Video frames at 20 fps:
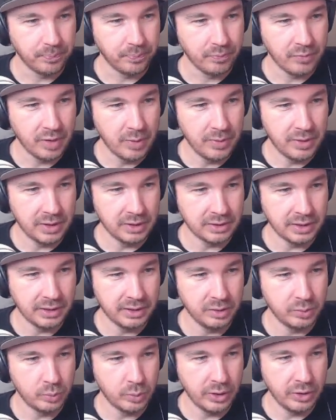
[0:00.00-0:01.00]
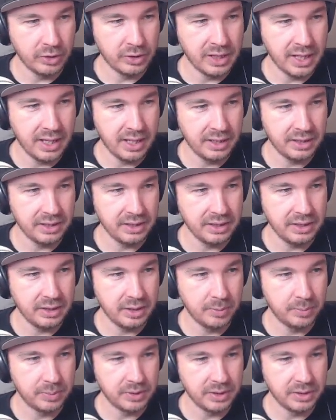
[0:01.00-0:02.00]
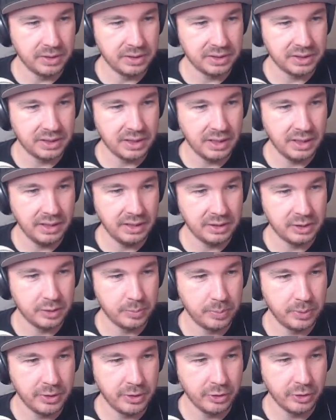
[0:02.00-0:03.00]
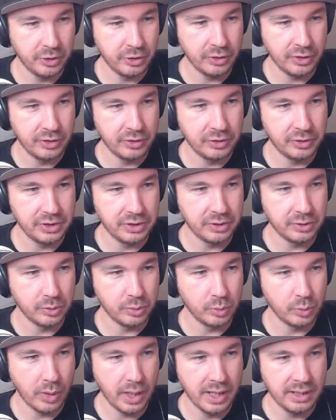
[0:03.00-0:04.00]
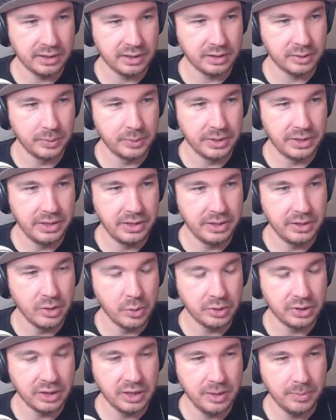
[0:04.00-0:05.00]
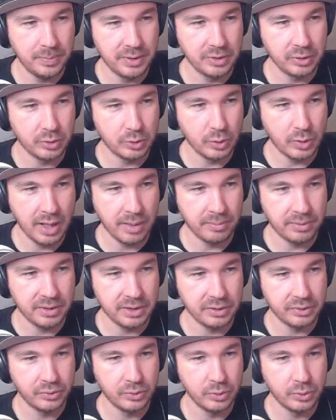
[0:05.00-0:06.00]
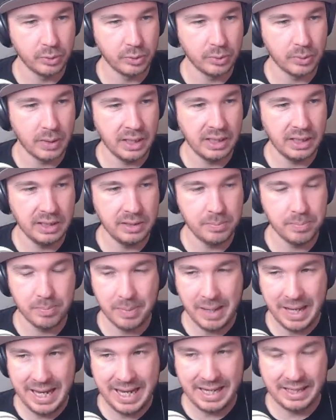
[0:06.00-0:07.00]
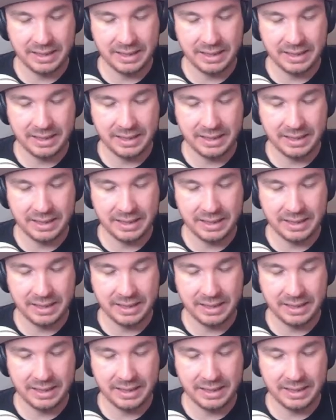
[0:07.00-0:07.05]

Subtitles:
Because I could rare candy up to this guy, superior energy the rest when he goes up, and grab these 4 right back.